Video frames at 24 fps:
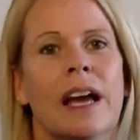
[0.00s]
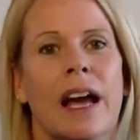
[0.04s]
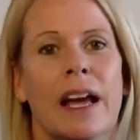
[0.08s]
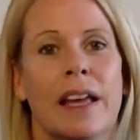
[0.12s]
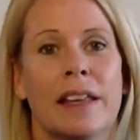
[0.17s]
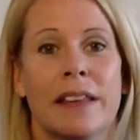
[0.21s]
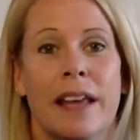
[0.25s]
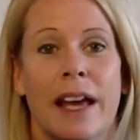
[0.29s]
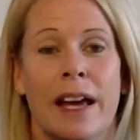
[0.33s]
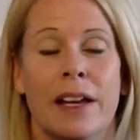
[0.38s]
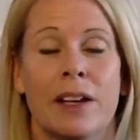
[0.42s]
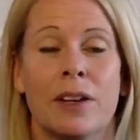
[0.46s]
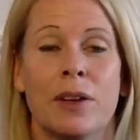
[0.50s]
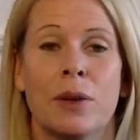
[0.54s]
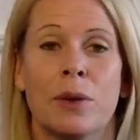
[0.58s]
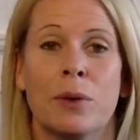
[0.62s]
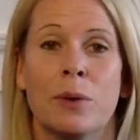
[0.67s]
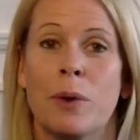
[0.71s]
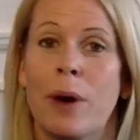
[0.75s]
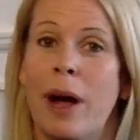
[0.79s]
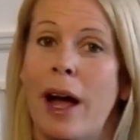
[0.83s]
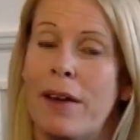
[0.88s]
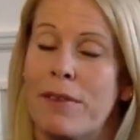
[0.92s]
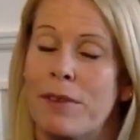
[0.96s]
and that
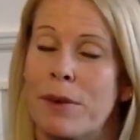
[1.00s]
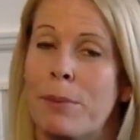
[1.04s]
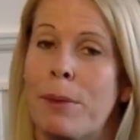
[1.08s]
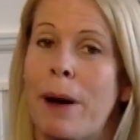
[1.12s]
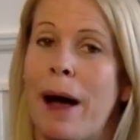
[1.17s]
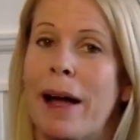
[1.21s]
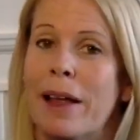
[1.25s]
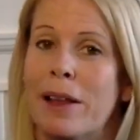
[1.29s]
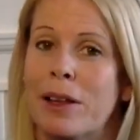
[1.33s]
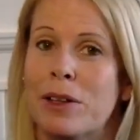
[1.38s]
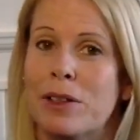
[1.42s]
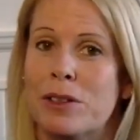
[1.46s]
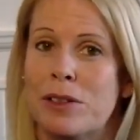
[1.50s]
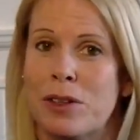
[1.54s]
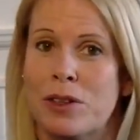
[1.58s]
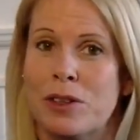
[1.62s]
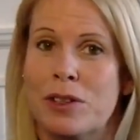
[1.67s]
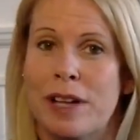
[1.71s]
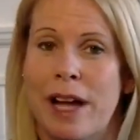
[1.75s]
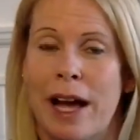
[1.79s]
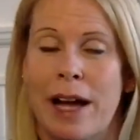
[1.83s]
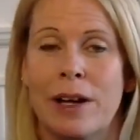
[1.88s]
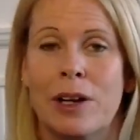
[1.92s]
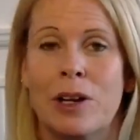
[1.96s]
you have the pilot
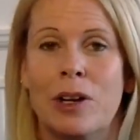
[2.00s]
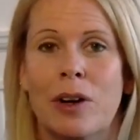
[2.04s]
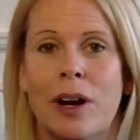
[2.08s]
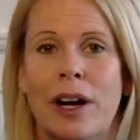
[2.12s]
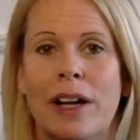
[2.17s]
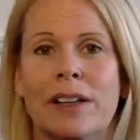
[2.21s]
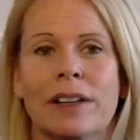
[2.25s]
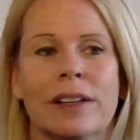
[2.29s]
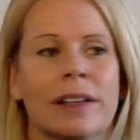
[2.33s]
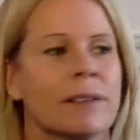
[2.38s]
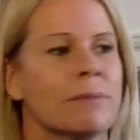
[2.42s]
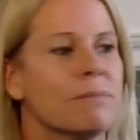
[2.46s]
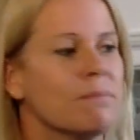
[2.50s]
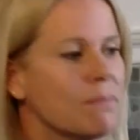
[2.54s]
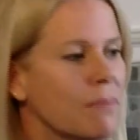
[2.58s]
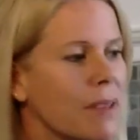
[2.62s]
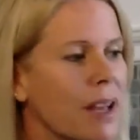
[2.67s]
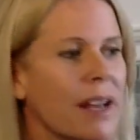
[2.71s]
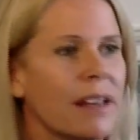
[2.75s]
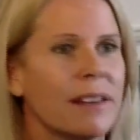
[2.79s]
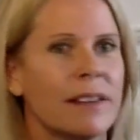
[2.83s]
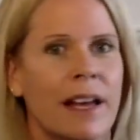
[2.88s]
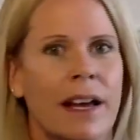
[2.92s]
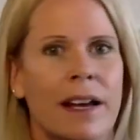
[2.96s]
turned on correctly
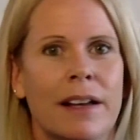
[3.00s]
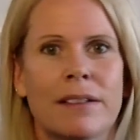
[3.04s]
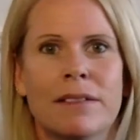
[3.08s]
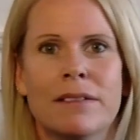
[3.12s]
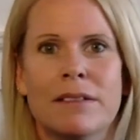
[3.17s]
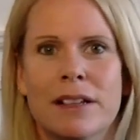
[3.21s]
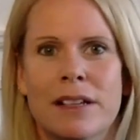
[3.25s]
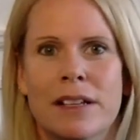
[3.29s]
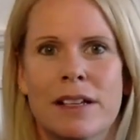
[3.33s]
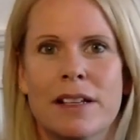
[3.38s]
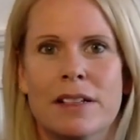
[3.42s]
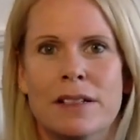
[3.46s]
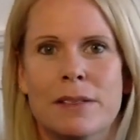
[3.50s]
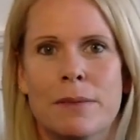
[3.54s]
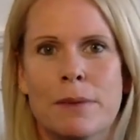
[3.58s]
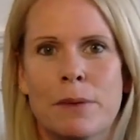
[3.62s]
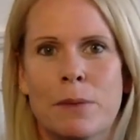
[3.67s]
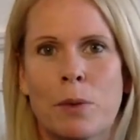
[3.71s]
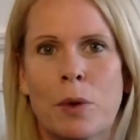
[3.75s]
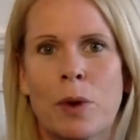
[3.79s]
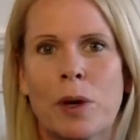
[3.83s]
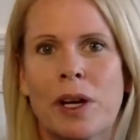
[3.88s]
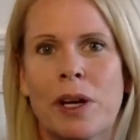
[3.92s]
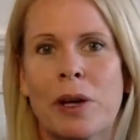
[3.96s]
and that it's
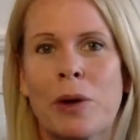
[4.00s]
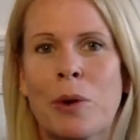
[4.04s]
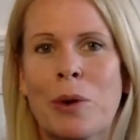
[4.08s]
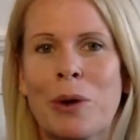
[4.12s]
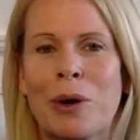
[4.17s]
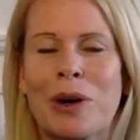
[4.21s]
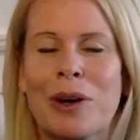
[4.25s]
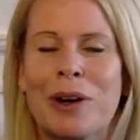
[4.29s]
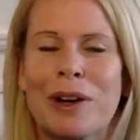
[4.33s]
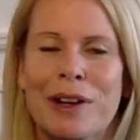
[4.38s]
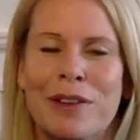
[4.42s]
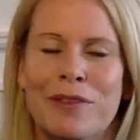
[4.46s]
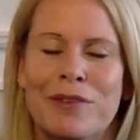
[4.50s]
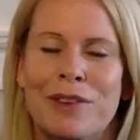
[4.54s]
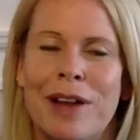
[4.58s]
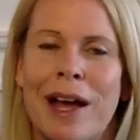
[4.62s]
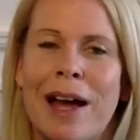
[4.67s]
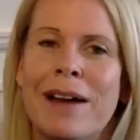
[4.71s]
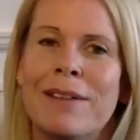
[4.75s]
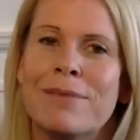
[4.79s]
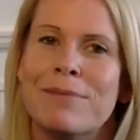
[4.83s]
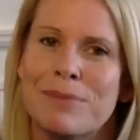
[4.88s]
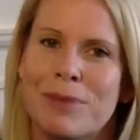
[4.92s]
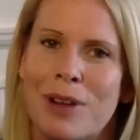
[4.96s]
in working order. If
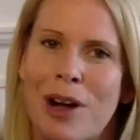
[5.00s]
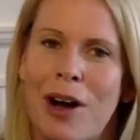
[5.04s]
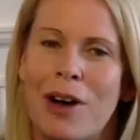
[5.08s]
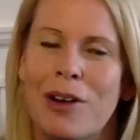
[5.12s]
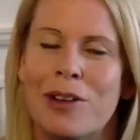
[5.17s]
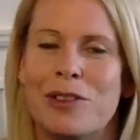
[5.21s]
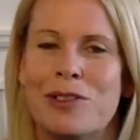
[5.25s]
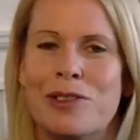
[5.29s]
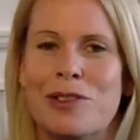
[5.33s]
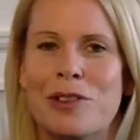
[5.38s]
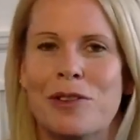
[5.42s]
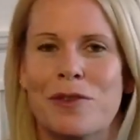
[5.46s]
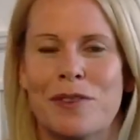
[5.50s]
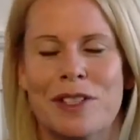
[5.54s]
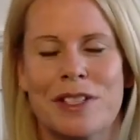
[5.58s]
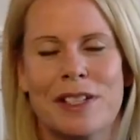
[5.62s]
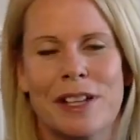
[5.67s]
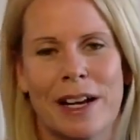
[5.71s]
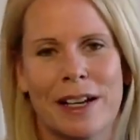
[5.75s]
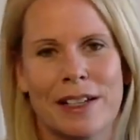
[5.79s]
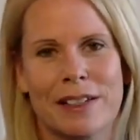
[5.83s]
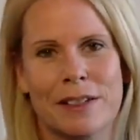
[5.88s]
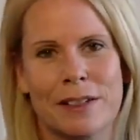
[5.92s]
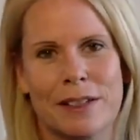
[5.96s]
not, call your service
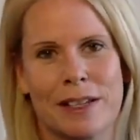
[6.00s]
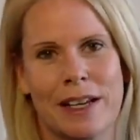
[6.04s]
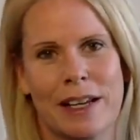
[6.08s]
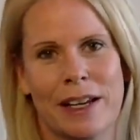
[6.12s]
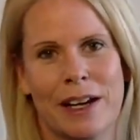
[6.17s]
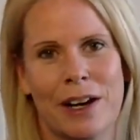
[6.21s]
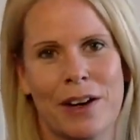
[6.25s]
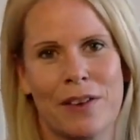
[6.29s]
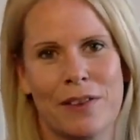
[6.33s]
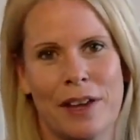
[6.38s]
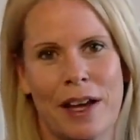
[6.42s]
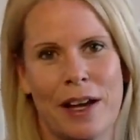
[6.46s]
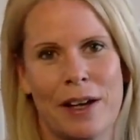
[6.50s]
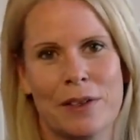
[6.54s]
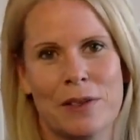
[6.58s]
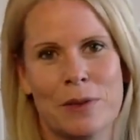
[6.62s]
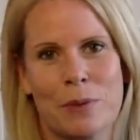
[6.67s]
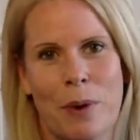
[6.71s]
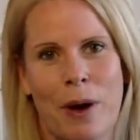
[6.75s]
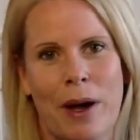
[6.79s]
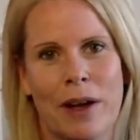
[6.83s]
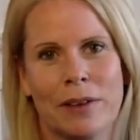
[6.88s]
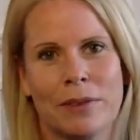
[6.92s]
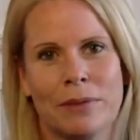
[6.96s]
tech to take care of that as
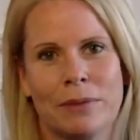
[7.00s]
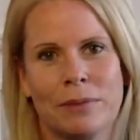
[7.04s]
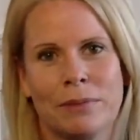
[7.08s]
well.